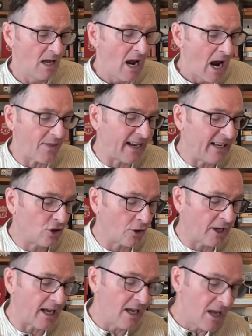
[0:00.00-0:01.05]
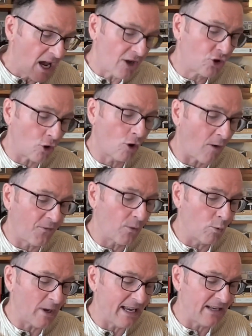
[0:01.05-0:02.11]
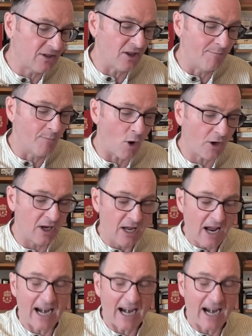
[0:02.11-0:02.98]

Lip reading: Then he took it and shook off the weeds and the muck,